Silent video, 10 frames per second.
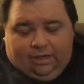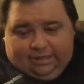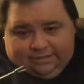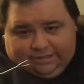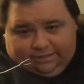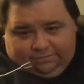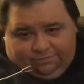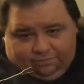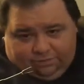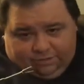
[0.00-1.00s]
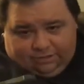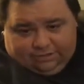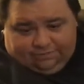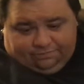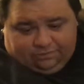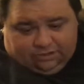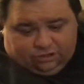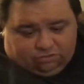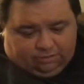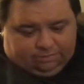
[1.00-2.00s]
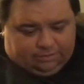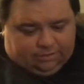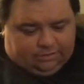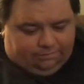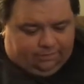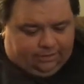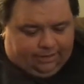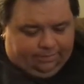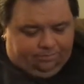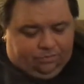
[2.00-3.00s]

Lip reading: And it's got a little fork on the end for like shrimp and stuff like that.